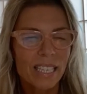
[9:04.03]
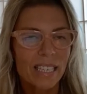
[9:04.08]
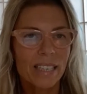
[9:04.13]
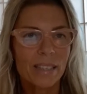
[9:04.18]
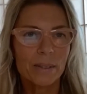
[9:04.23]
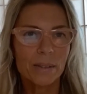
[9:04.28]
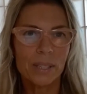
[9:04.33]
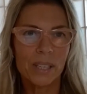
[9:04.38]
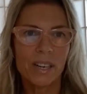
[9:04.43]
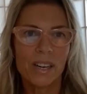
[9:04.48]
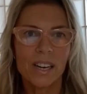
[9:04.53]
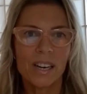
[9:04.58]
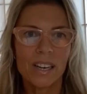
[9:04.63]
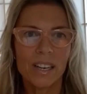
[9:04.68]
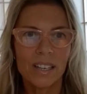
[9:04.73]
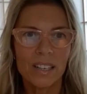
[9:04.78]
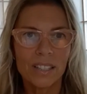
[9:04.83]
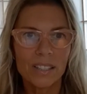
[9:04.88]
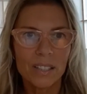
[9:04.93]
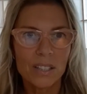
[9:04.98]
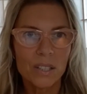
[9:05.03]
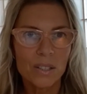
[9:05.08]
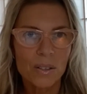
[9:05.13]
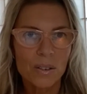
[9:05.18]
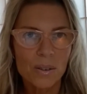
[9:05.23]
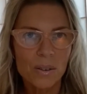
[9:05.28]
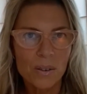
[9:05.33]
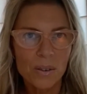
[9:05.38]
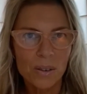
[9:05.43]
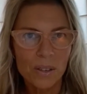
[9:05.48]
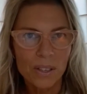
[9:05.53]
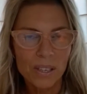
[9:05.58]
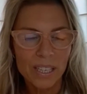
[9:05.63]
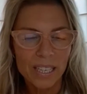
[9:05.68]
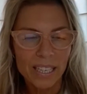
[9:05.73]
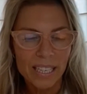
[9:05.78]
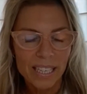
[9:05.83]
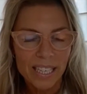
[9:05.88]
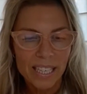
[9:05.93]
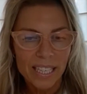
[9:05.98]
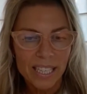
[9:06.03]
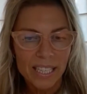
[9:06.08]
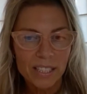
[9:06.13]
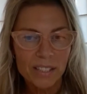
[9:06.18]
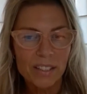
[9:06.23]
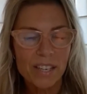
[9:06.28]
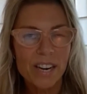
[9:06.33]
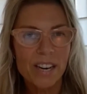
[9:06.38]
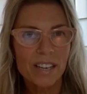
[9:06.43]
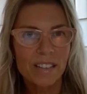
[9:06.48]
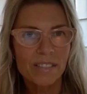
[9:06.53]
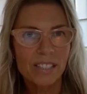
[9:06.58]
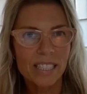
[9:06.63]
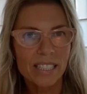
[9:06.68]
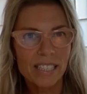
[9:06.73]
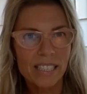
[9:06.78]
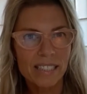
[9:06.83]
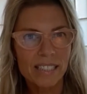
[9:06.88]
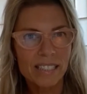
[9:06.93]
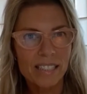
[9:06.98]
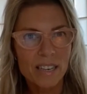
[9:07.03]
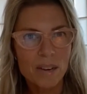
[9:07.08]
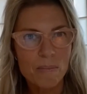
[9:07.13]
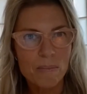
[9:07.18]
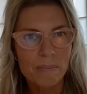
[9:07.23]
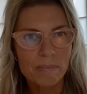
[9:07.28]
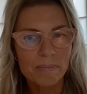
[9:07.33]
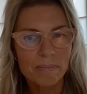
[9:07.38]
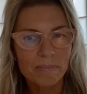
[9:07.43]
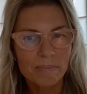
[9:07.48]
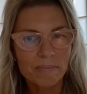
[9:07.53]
heal your heart or your nervous system,